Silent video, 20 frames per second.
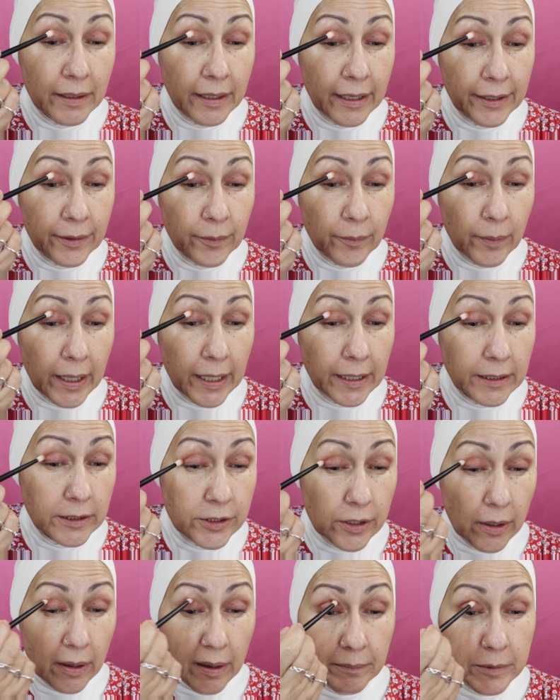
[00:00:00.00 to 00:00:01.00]
Anyway,
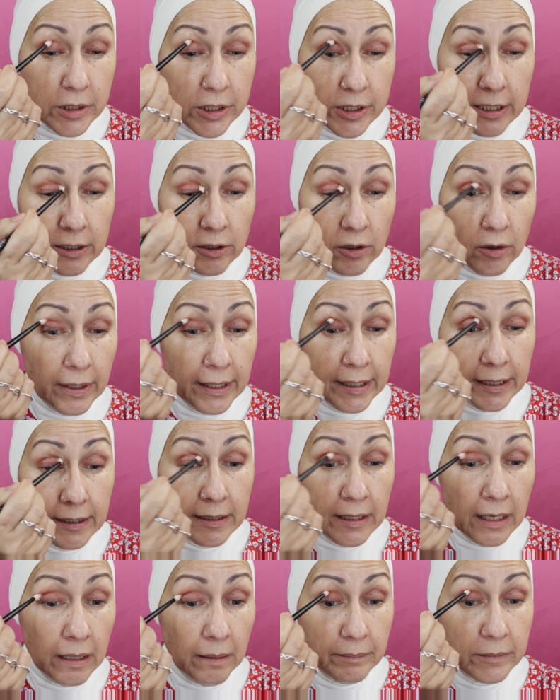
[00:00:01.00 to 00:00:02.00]
so I'm just going to go ahead
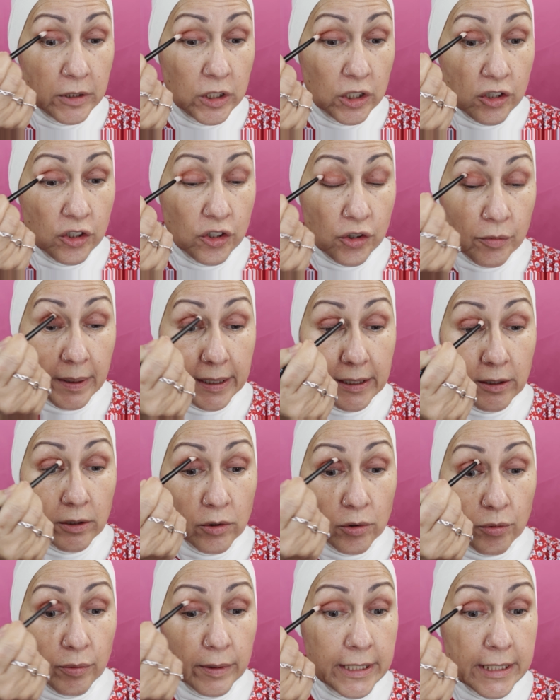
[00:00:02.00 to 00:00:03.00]
and um, just do my
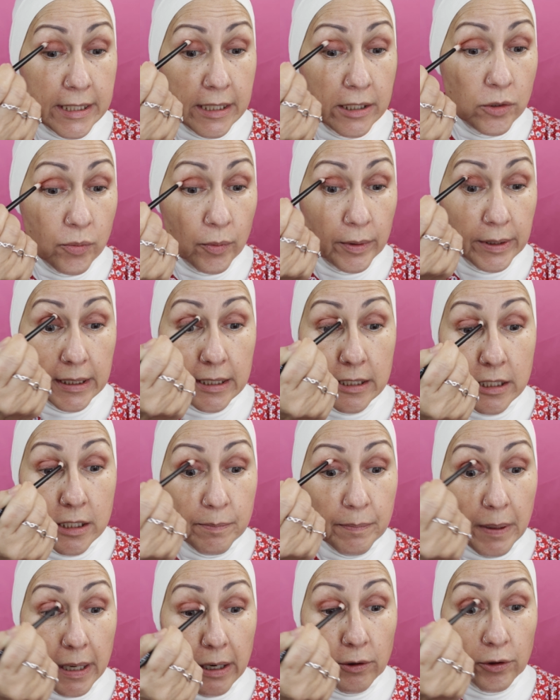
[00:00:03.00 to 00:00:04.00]
creases with this
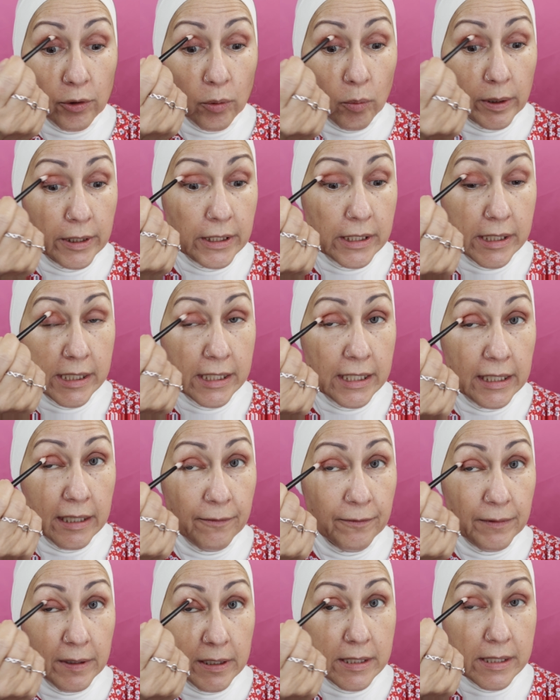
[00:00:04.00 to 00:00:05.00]
powder one to see
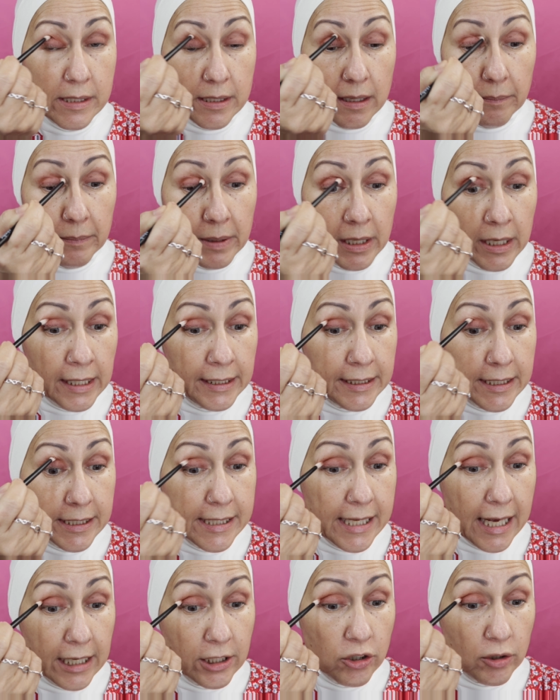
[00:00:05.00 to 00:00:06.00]
if this um,
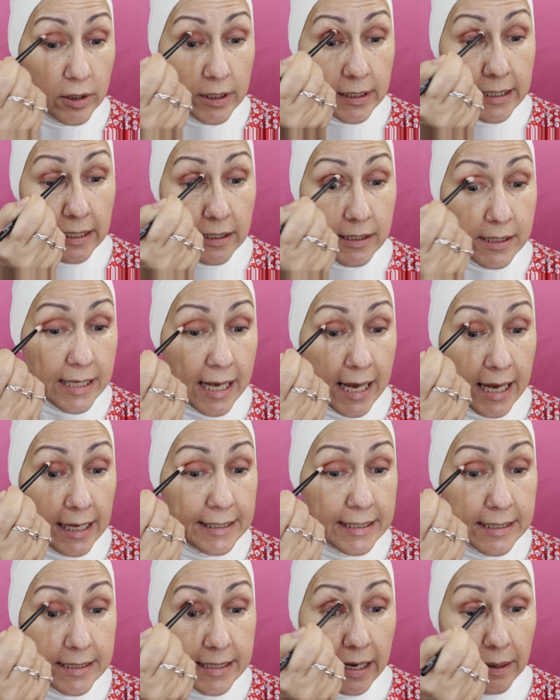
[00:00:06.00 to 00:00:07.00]
this actually does
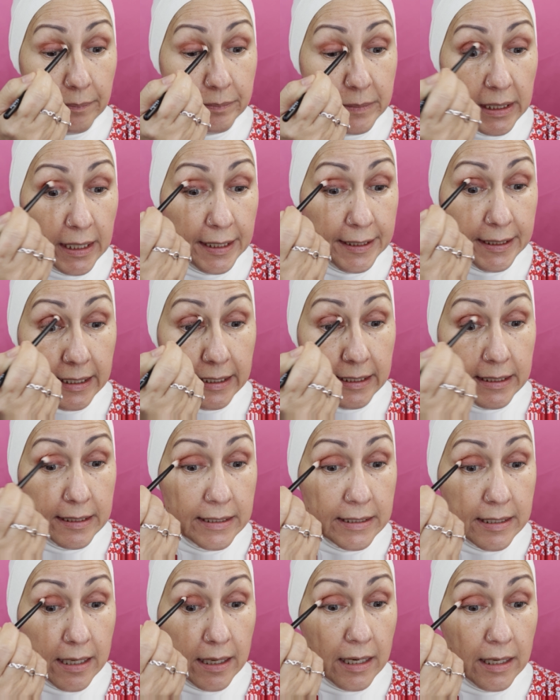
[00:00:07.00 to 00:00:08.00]
add depth, and I think
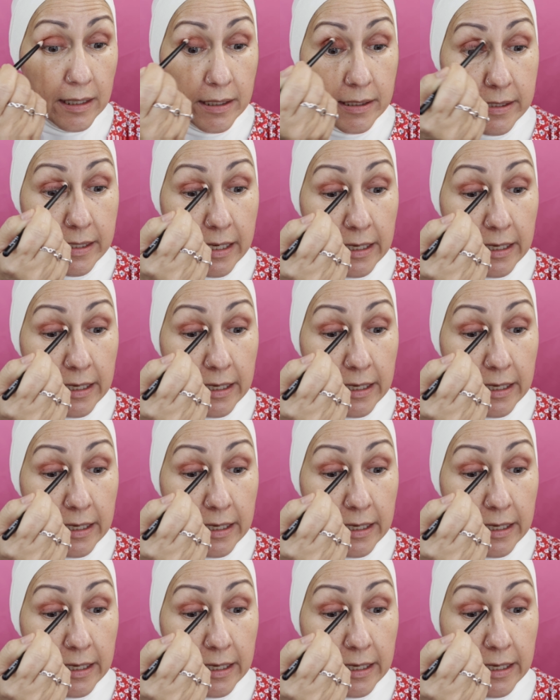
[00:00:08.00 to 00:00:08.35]
it does.